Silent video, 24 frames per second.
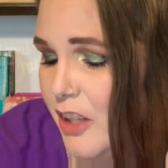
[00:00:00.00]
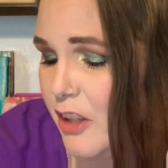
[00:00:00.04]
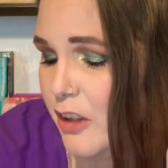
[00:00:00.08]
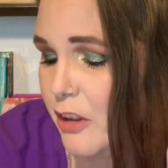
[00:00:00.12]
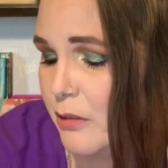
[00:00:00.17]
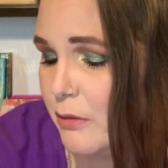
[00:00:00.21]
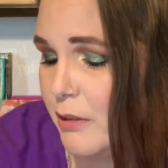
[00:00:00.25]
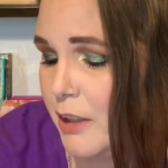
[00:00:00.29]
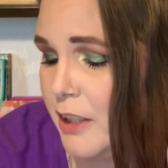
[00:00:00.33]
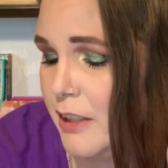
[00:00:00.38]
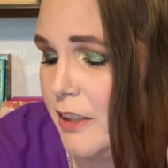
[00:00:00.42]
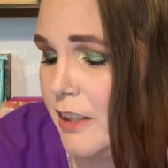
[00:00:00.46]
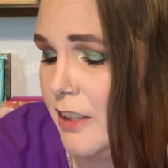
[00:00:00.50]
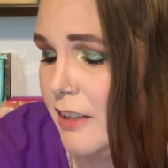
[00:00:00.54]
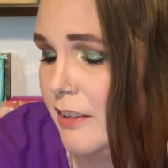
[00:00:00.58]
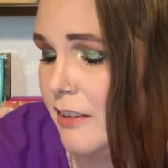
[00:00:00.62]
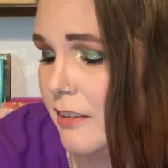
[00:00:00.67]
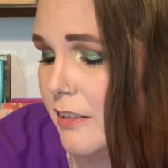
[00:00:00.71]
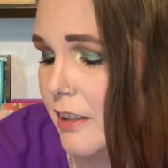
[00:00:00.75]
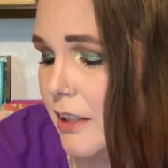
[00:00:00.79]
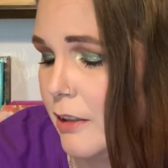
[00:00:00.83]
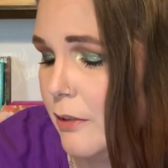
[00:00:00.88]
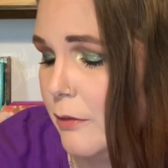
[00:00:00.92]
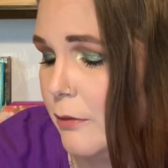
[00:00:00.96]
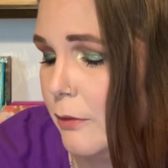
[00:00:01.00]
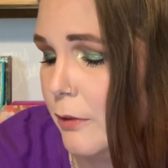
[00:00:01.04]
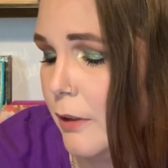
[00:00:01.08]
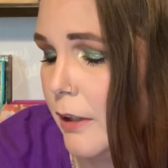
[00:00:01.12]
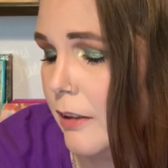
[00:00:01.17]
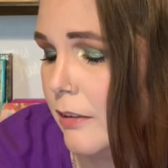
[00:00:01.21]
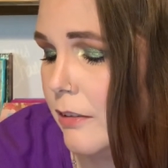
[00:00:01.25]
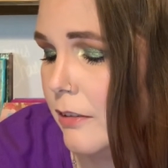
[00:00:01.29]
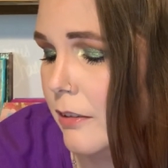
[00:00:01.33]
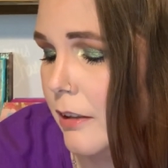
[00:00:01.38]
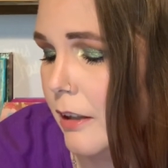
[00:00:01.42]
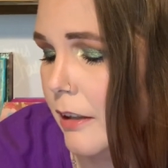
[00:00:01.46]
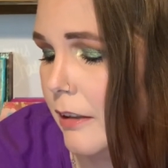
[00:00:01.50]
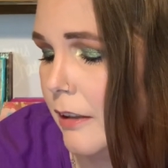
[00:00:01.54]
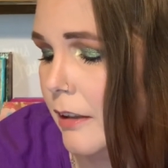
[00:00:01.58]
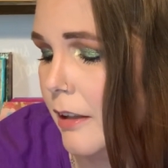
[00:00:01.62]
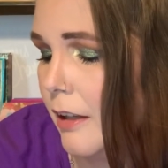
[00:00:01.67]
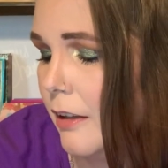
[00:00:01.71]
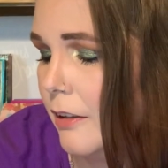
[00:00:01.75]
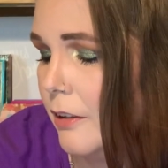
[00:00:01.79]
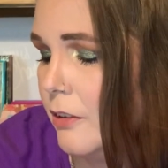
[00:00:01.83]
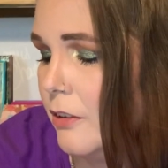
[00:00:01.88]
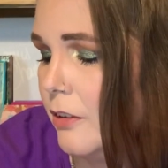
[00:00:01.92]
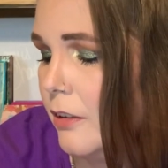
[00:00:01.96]
3D Skin Flex
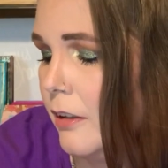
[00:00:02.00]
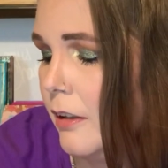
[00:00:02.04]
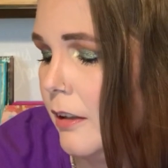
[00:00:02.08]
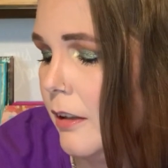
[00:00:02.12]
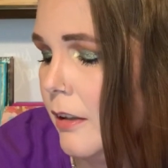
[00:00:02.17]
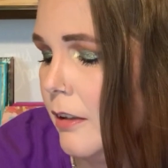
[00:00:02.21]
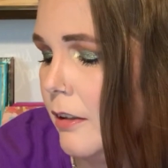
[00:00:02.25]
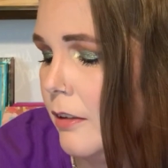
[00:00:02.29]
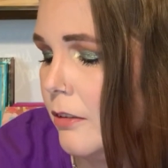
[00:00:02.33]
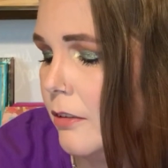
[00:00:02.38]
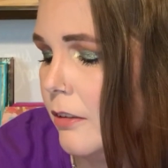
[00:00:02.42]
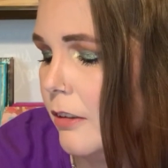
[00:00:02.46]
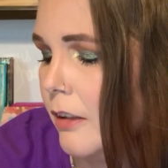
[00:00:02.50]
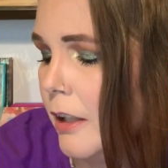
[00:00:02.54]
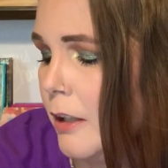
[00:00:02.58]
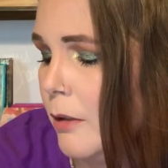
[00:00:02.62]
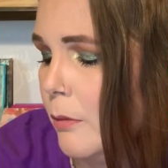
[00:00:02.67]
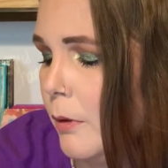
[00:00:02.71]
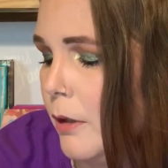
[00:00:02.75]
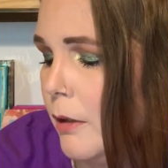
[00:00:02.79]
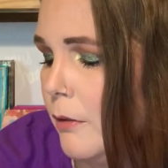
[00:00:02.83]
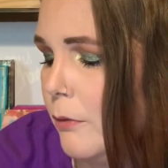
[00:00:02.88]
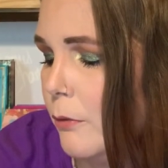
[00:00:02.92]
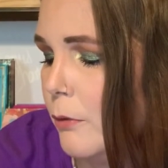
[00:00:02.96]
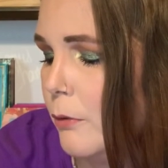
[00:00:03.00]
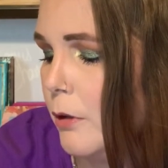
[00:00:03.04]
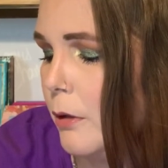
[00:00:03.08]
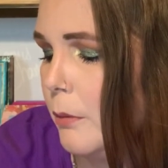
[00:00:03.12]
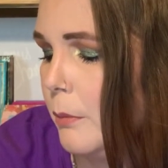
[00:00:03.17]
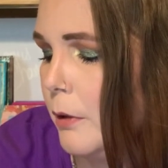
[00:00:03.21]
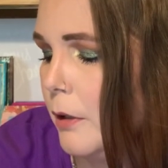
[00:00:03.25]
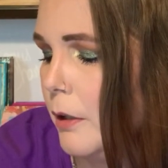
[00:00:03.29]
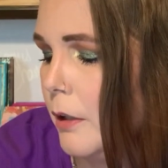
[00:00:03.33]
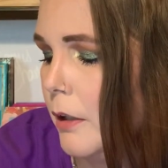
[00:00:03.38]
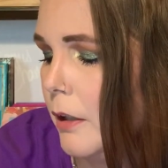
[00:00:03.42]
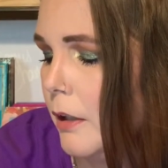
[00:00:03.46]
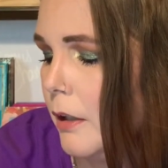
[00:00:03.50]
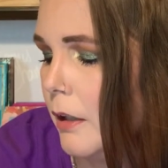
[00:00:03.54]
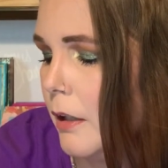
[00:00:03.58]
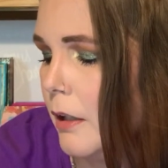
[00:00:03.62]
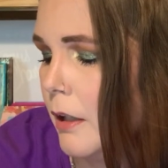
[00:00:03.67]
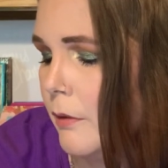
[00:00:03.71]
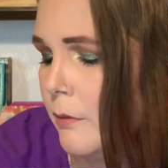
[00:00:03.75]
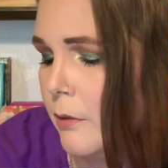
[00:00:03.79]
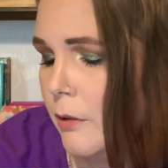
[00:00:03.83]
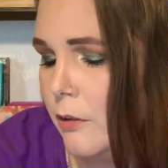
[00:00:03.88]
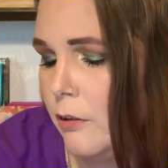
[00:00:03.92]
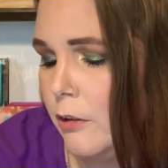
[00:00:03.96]
technology, this lightweight formula
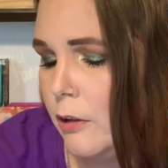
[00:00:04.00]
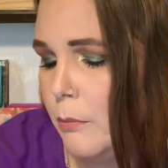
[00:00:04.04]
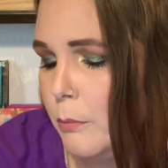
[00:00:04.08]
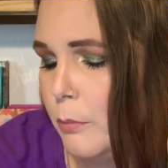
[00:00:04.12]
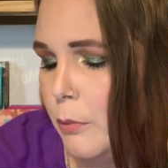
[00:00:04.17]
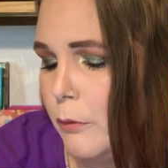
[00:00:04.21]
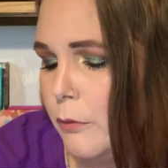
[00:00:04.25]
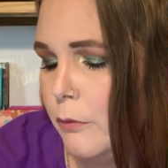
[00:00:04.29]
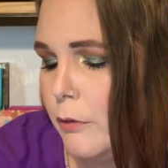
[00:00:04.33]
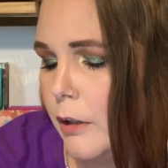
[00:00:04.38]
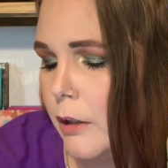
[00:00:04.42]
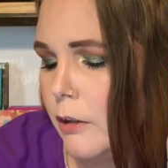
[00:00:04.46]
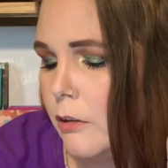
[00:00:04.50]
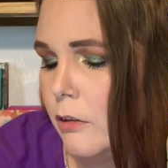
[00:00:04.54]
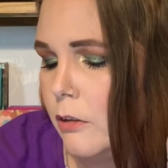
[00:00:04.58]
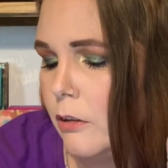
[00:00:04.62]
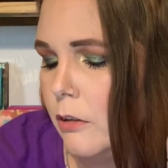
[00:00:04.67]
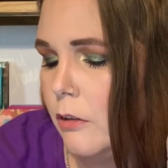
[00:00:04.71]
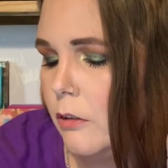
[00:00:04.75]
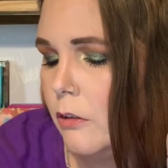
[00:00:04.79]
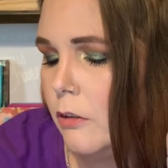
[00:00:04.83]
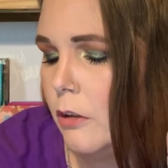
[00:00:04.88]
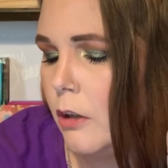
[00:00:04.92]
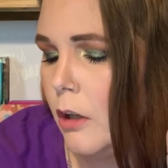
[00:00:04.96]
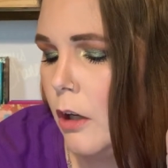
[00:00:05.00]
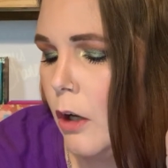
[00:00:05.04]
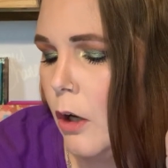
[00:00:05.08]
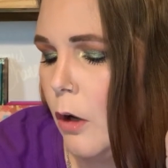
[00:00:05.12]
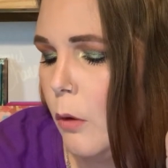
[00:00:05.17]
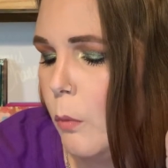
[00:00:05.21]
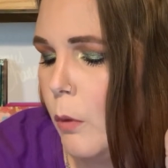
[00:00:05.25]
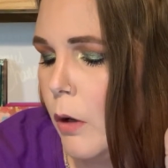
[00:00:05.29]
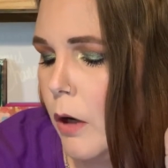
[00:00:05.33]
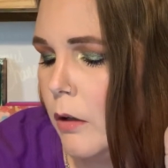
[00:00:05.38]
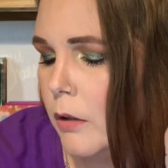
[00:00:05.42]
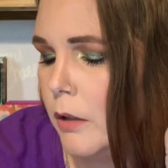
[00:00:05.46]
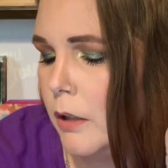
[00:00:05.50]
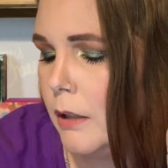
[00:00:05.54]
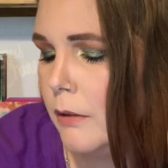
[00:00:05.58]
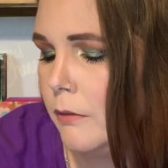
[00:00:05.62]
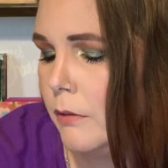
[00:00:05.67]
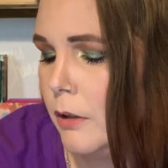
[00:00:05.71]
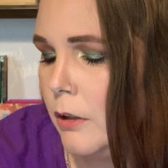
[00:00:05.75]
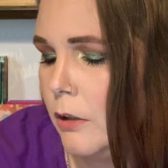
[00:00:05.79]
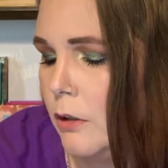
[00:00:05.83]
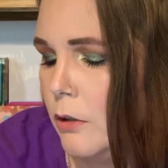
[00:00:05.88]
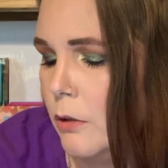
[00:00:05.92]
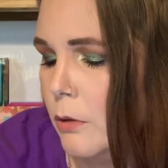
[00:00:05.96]
covers imperfections while
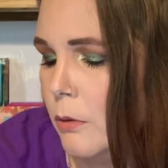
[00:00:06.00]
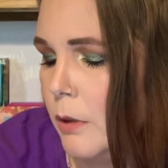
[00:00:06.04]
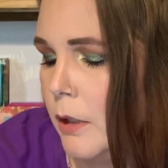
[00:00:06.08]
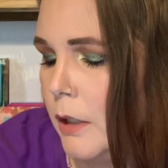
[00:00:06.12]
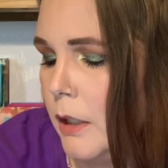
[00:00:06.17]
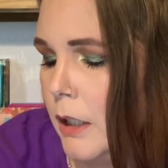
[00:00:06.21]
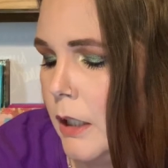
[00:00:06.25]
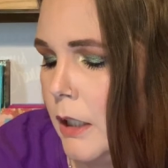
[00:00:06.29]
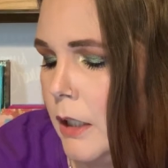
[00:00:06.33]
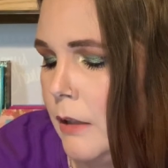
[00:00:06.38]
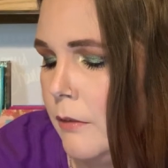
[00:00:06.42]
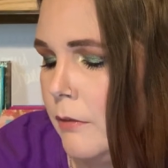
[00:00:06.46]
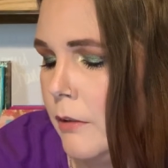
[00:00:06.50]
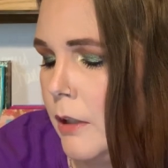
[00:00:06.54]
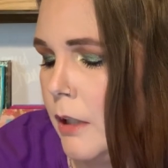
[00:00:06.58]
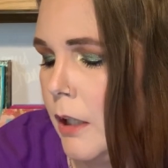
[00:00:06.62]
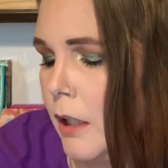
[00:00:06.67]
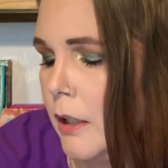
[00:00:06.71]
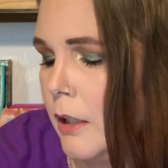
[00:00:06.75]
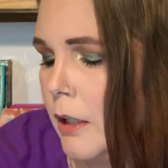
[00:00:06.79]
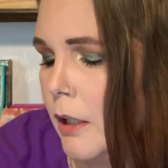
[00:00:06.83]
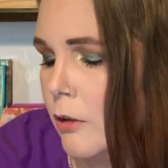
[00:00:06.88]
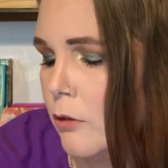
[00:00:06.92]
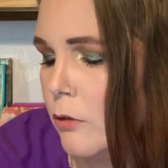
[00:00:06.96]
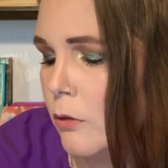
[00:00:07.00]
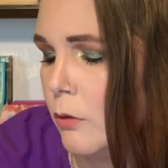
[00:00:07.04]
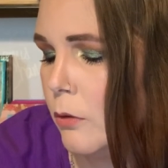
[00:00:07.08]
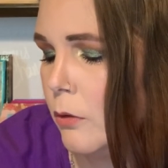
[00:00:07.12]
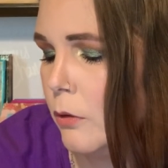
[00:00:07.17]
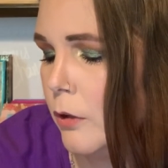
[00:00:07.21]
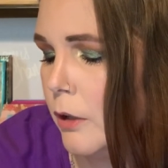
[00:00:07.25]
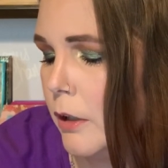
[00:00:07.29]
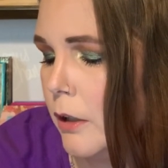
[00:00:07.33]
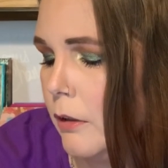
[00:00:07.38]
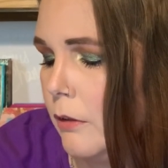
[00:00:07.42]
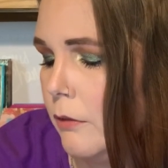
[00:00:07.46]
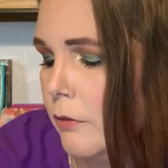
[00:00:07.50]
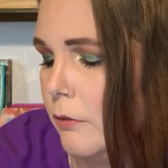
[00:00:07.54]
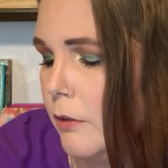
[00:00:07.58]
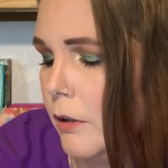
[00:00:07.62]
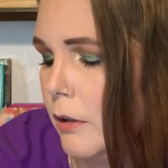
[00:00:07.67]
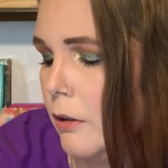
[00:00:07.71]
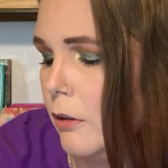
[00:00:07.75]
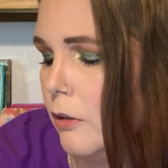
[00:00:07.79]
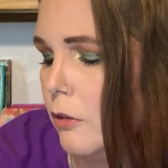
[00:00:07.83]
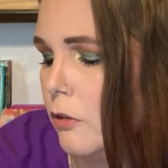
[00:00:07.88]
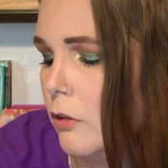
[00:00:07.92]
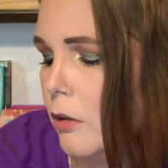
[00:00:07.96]
giving you an even, natural looking
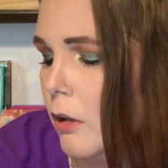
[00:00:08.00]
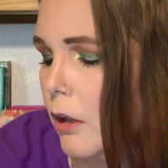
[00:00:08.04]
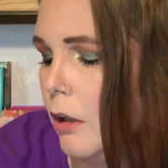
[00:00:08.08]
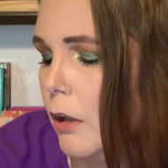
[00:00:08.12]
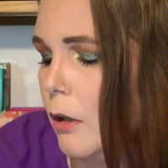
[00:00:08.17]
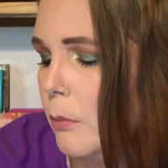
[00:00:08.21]
finish.